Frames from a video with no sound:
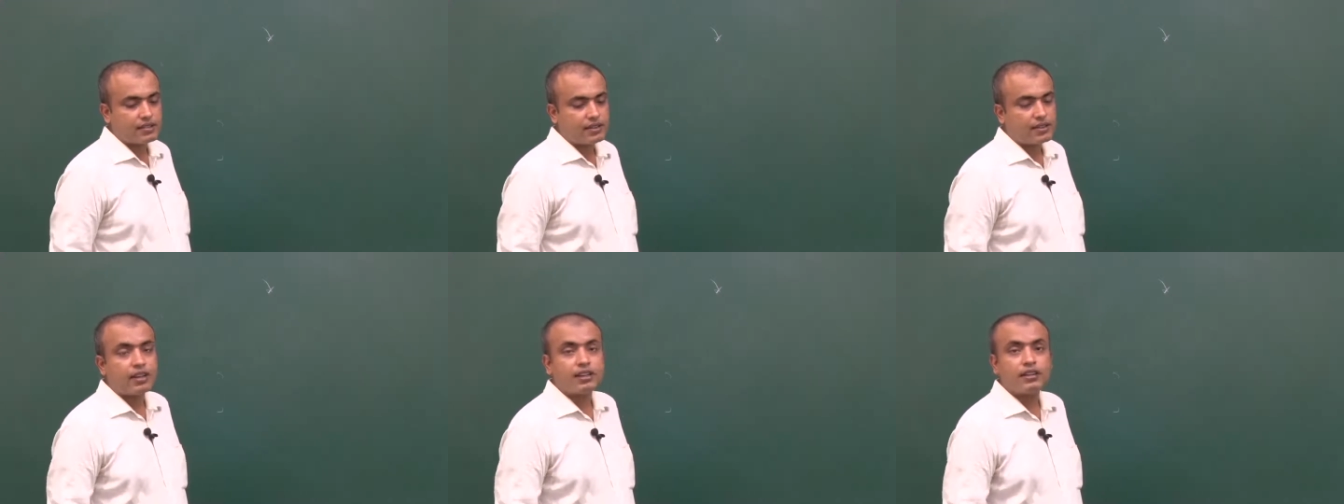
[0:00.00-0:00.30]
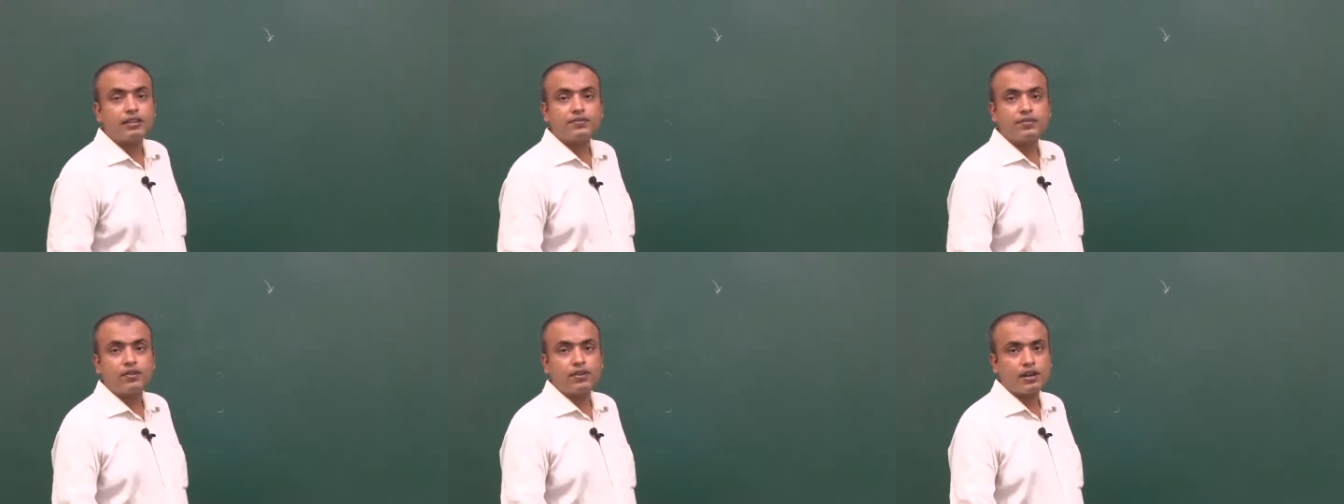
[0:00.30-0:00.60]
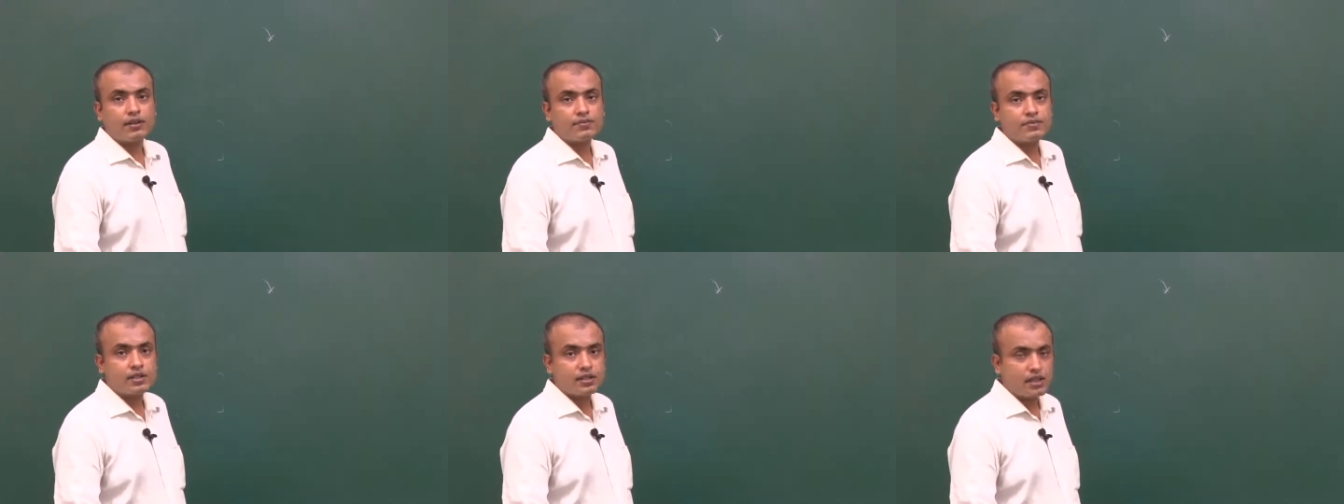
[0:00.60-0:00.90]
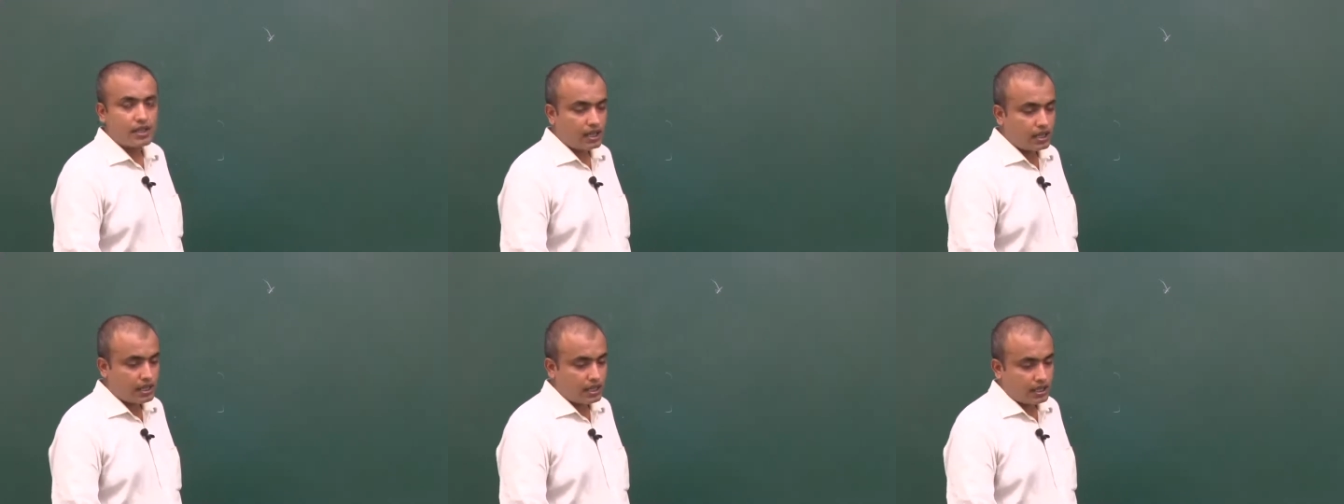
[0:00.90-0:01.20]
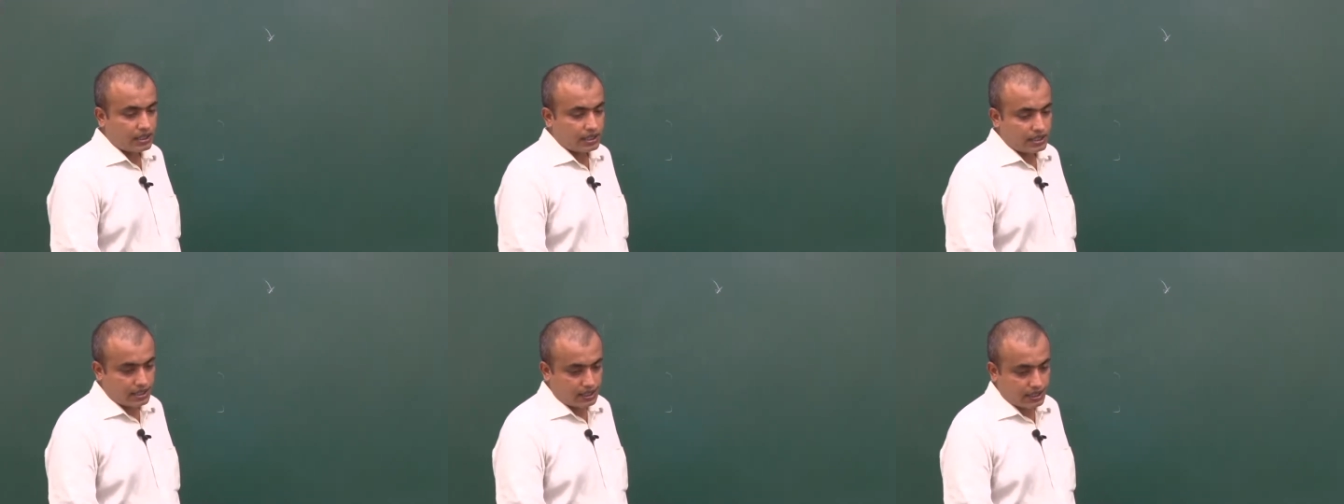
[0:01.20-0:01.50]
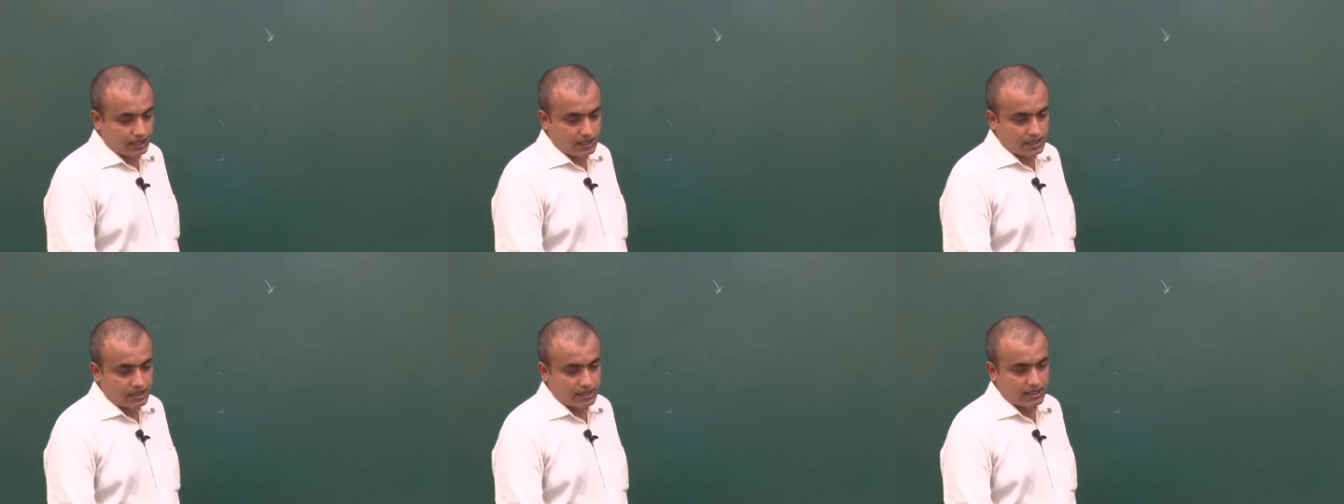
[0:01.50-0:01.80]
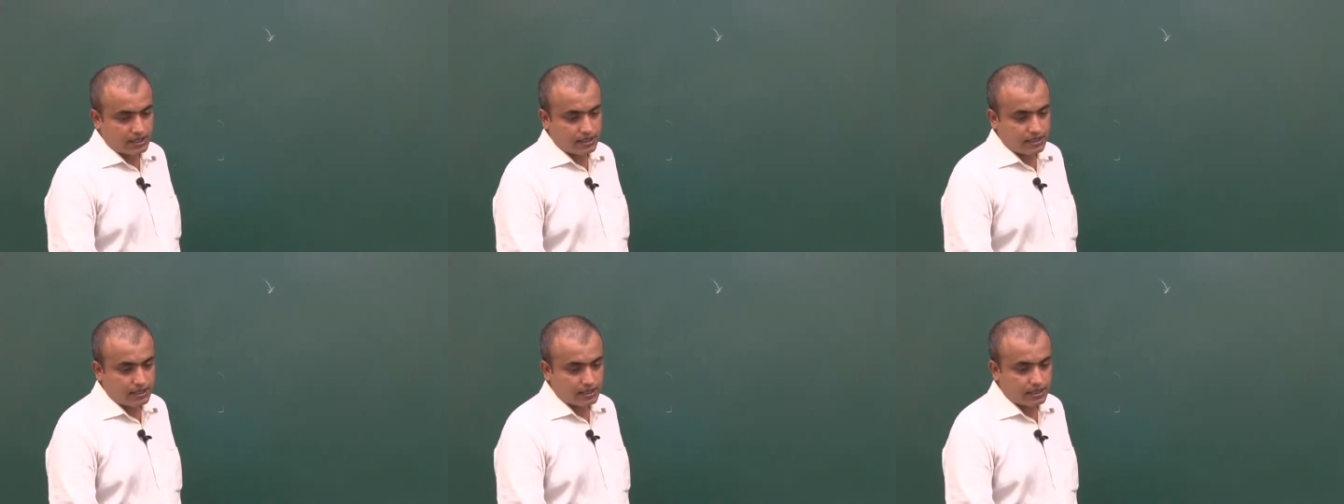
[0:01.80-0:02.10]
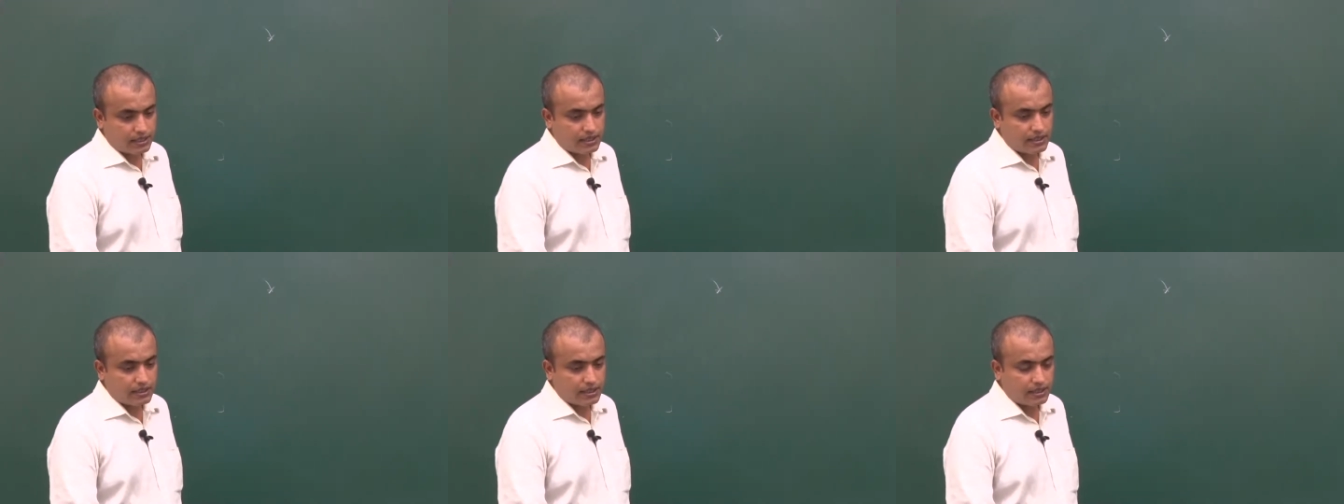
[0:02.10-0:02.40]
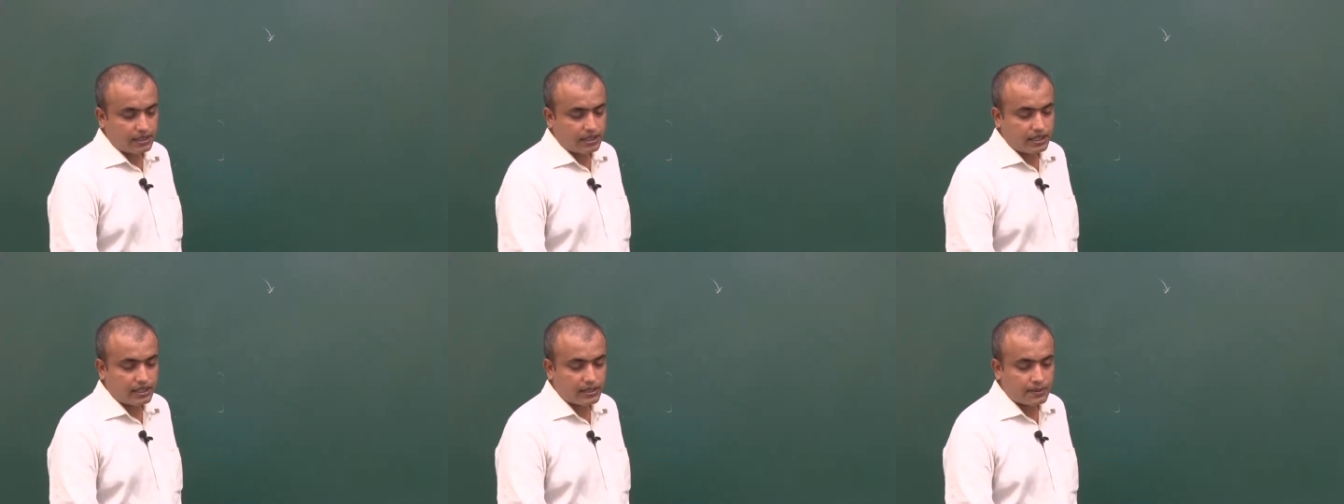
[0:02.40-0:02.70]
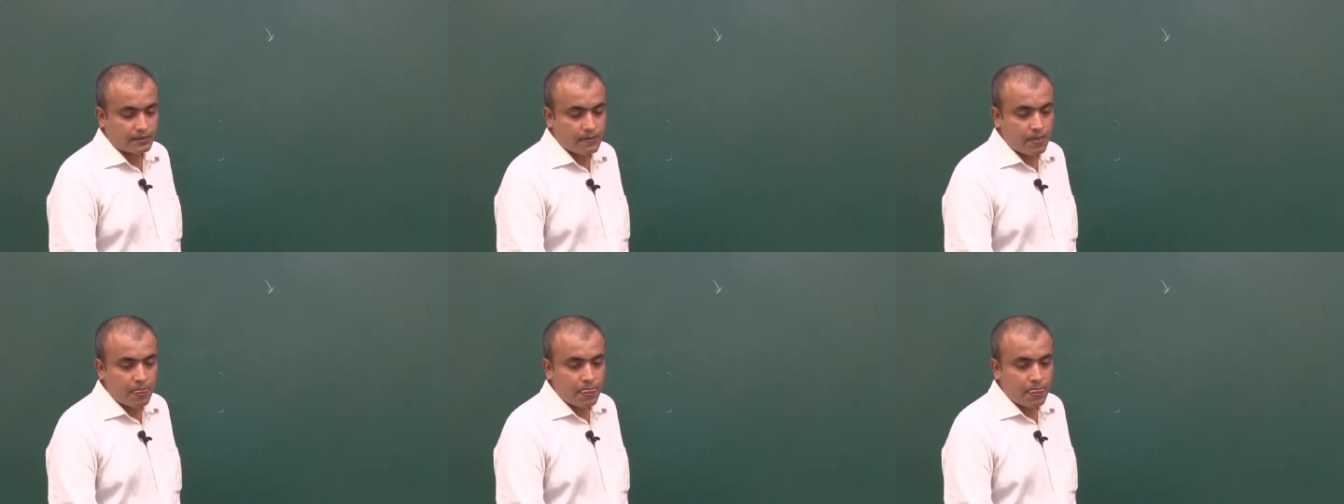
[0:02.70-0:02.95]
or other forums that they are